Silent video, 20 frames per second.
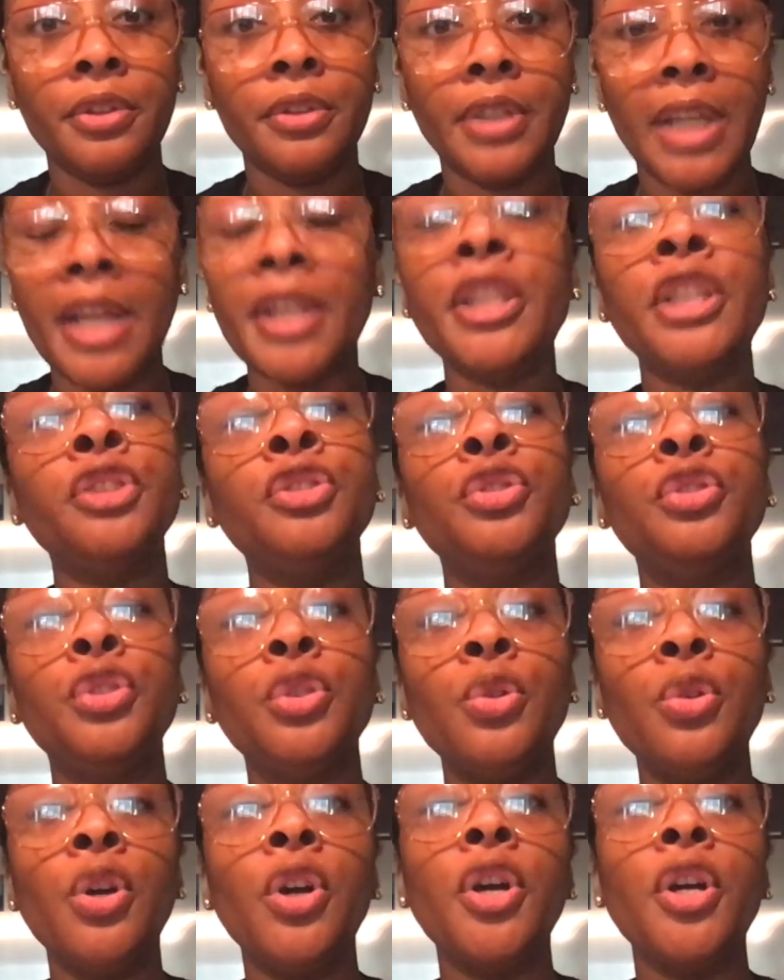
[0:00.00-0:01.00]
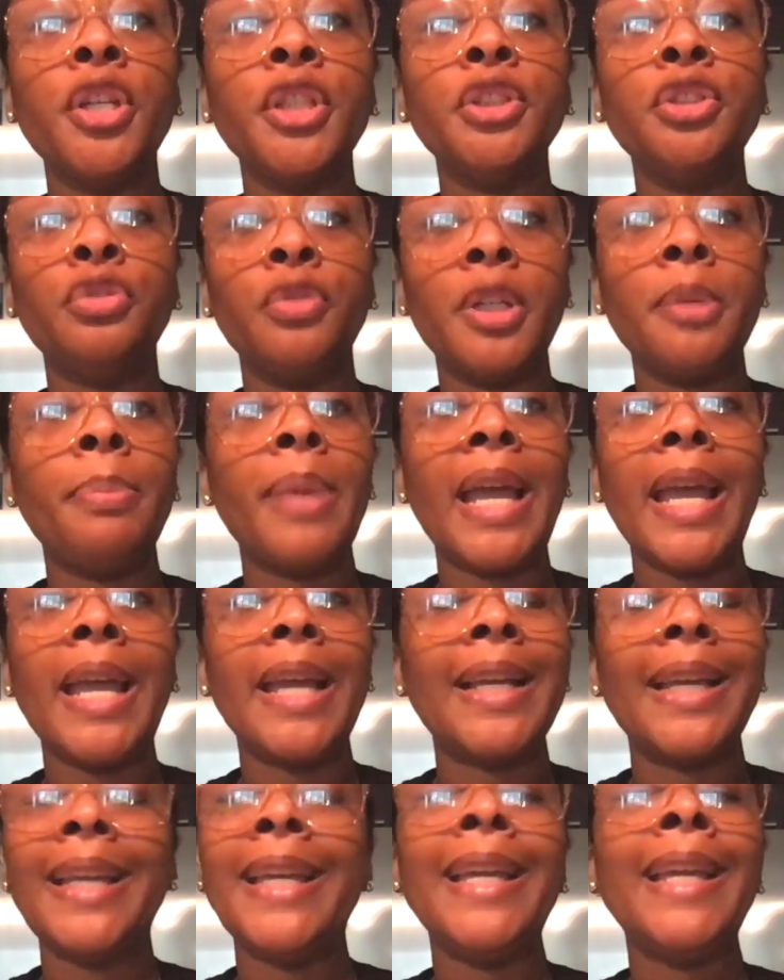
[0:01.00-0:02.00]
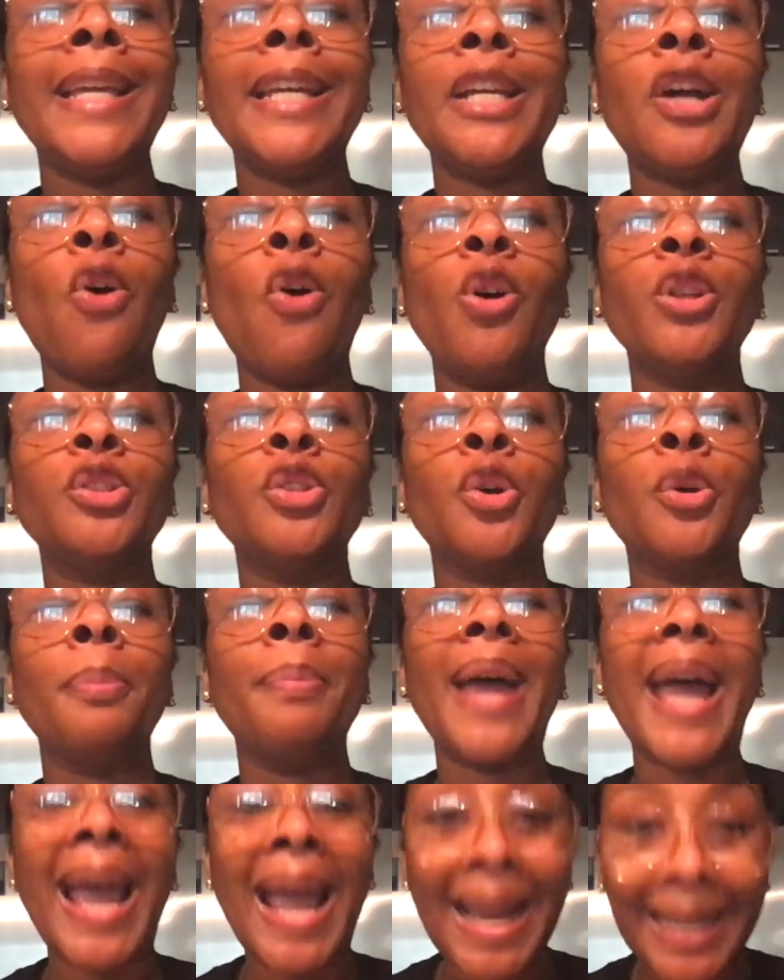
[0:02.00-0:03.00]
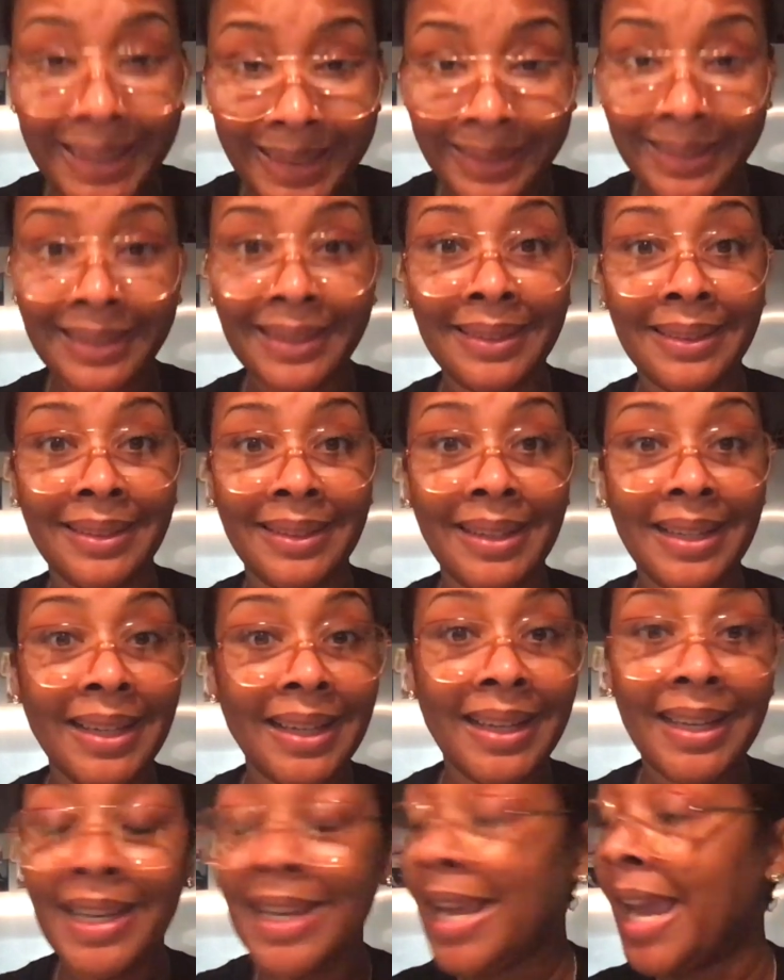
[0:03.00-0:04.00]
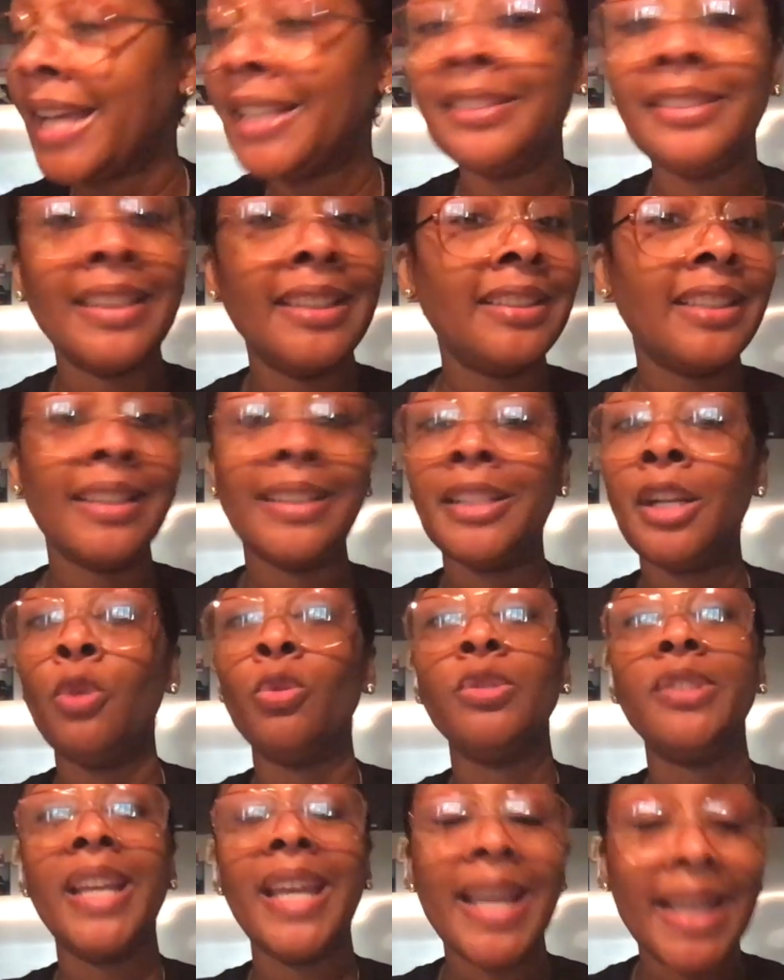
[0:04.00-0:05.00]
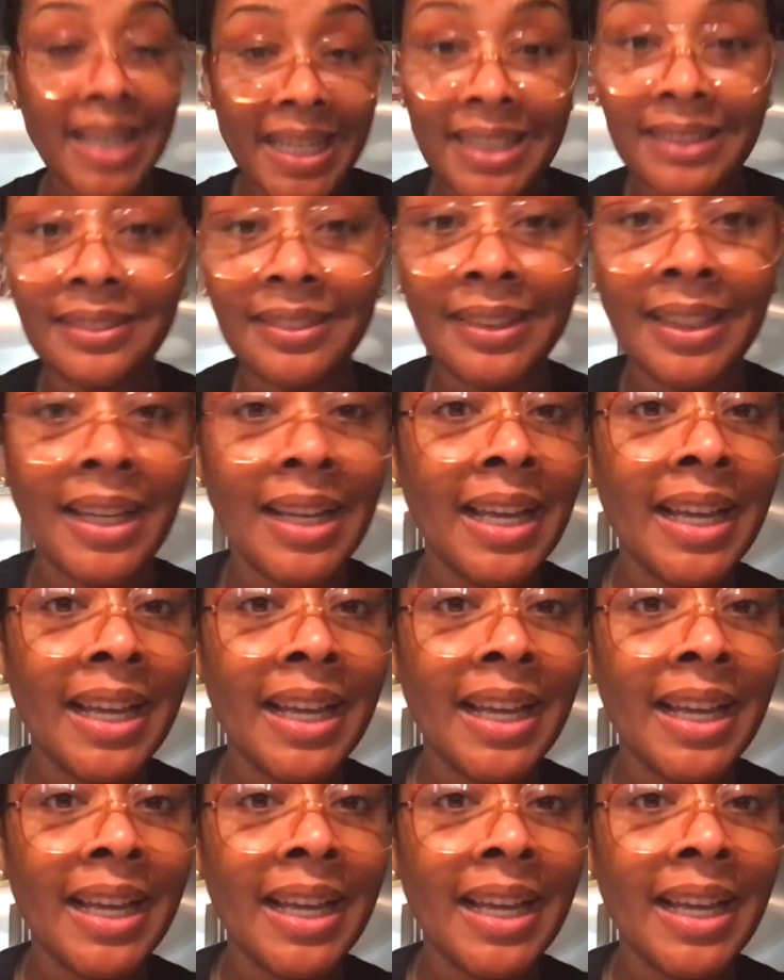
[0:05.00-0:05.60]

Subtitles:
That ninja threw her in the trick bag. He ain't called her back. He ain't sent her no tickets.